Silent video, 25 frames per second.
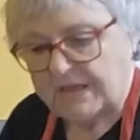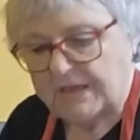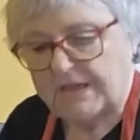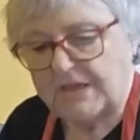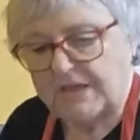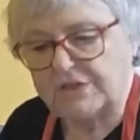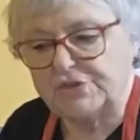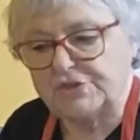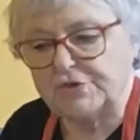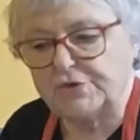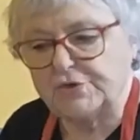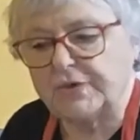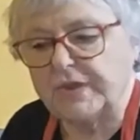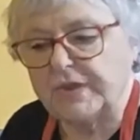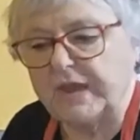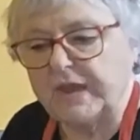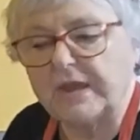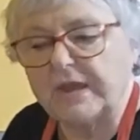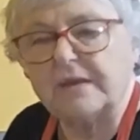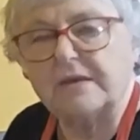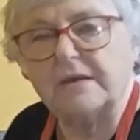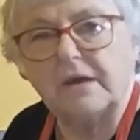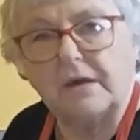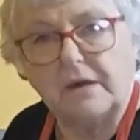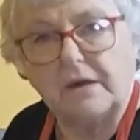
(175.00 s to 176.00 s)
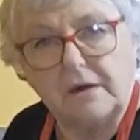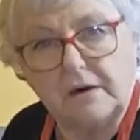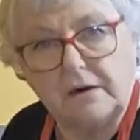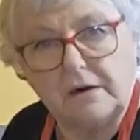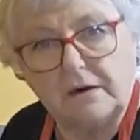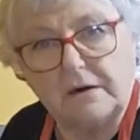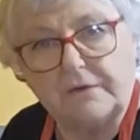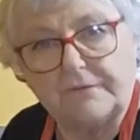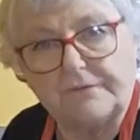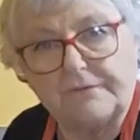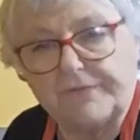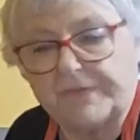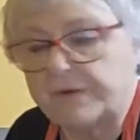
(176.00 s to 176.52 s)
is you can
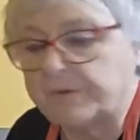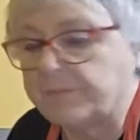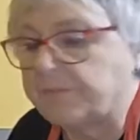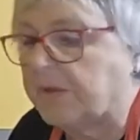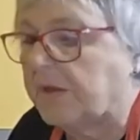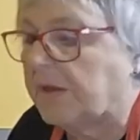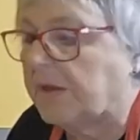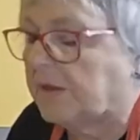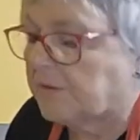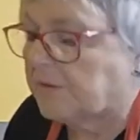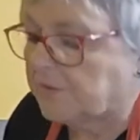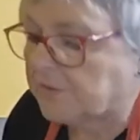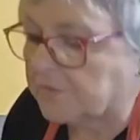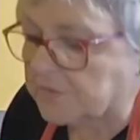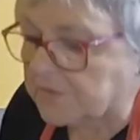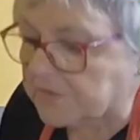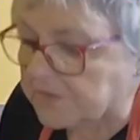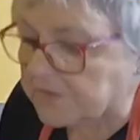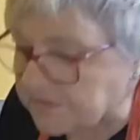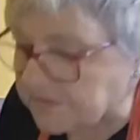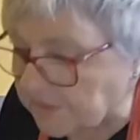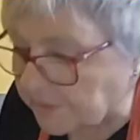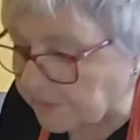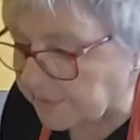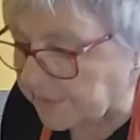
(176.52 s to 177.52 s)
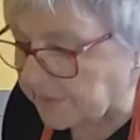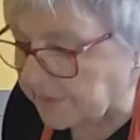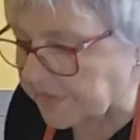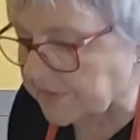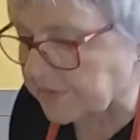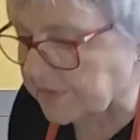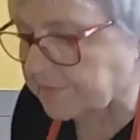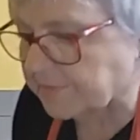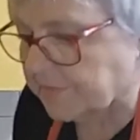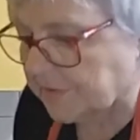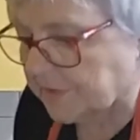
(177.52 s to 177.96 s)
halve them, you can double them,